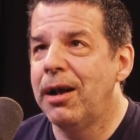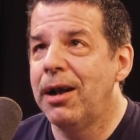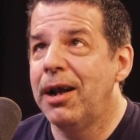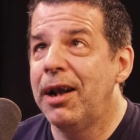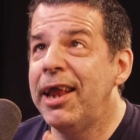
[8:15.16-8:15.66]

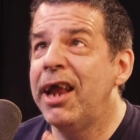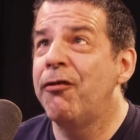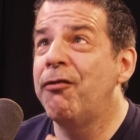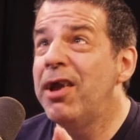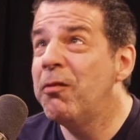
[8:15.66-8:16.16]
Lee
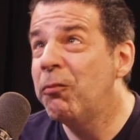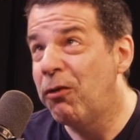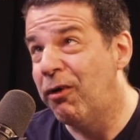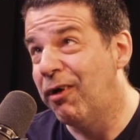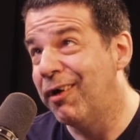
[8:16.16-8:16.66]

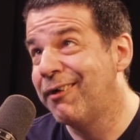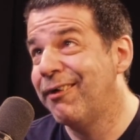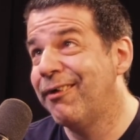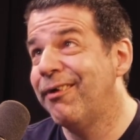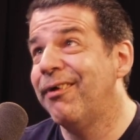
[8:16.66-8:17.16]
Greenwood,
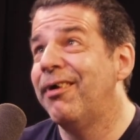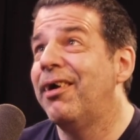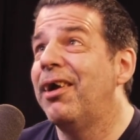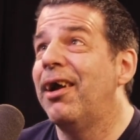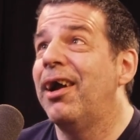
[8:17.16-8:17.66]

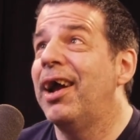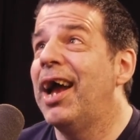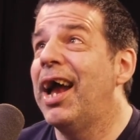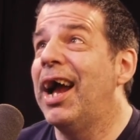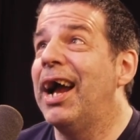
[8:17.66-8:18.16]

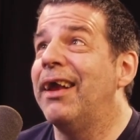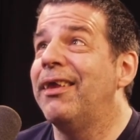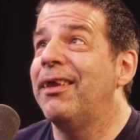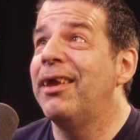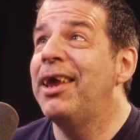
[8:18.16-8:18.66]
and
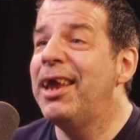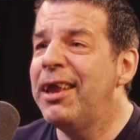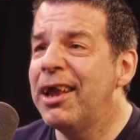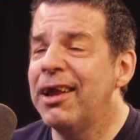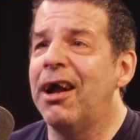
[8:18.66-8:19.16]
he
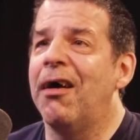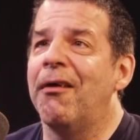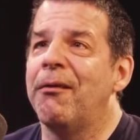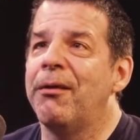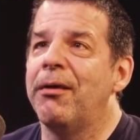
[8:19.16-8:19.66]
did a.
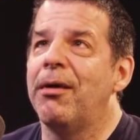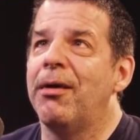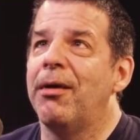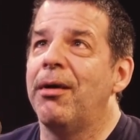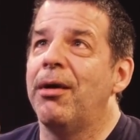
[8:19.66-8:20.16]

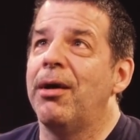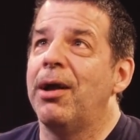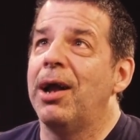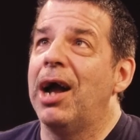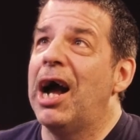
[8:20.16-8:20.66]

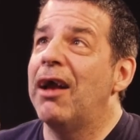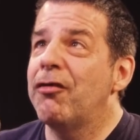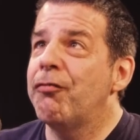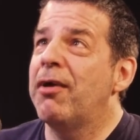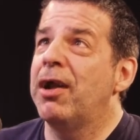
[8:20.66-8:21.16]
I just
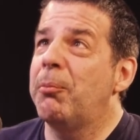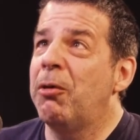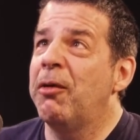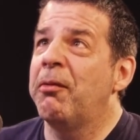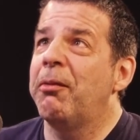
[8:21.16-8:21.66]
want to put
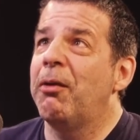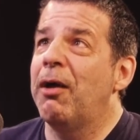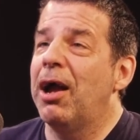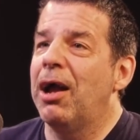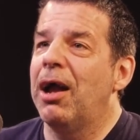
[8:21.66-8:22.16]

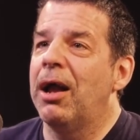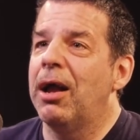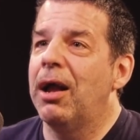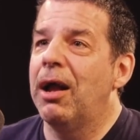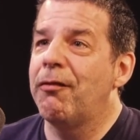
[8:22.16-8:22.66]

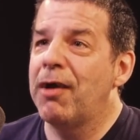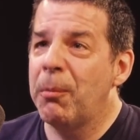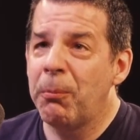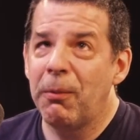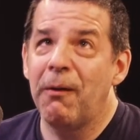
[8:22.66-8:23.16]
a tip
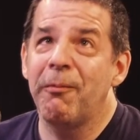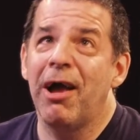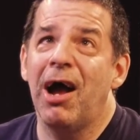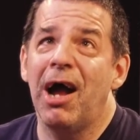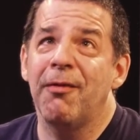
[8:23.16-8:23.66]
of the
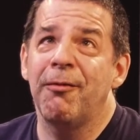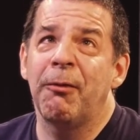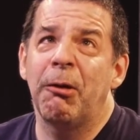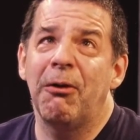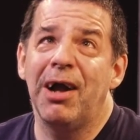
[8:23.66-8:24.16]
hat to
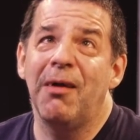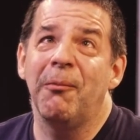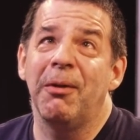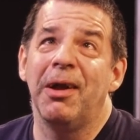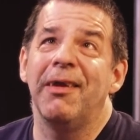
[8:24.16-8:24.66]
him
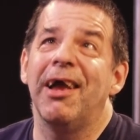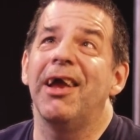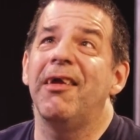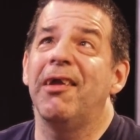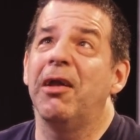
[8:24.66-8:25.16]
that he
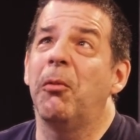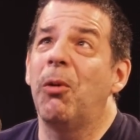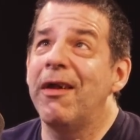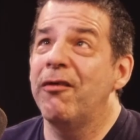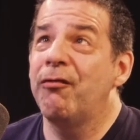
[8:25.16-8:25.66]
did a
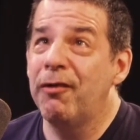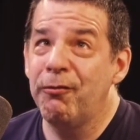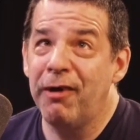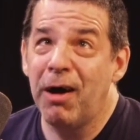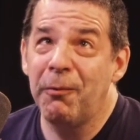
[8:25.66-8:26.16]
wonderful
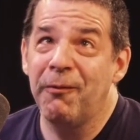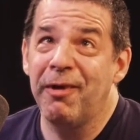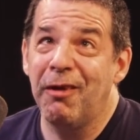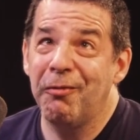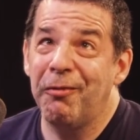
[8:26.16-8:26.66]
job with that
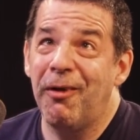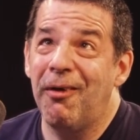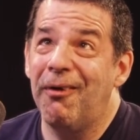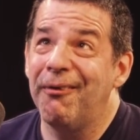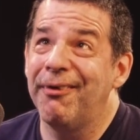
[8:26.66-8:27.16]

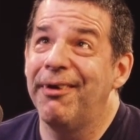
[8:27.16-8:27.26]
song,